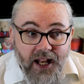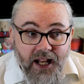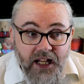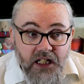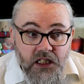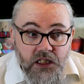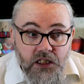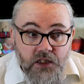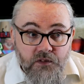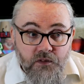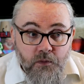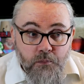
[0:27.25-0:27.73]

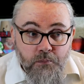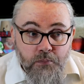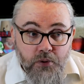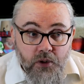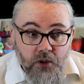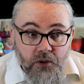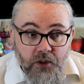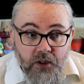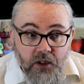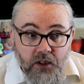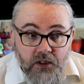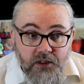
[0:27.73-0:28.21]
end of a
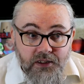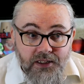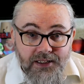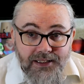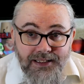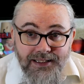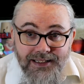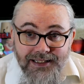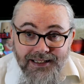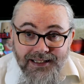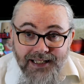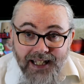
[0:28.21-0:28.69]
product and
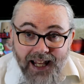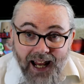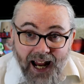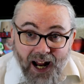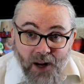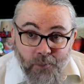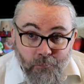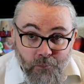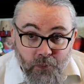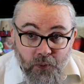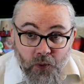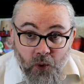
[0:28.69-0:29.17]
getting it
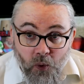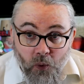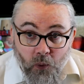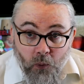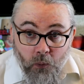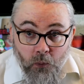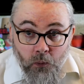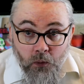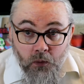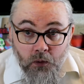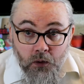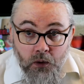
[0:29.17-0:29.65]
out the door
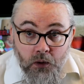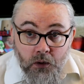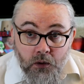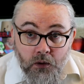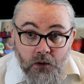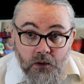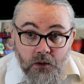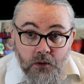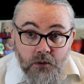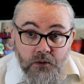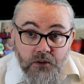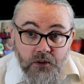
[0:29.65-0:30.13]

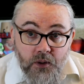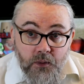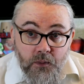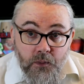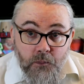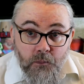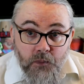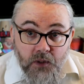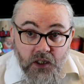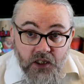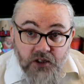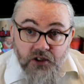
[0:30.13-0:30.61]
so
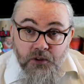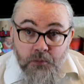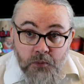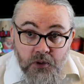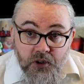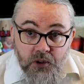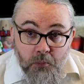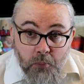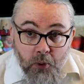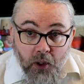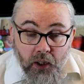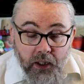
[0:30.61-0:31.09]
that
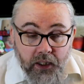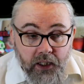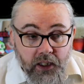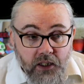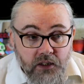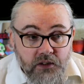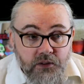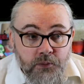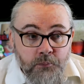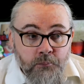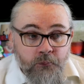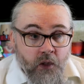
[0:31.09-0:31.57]
customers are buying
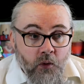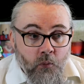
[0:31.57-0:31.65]
it.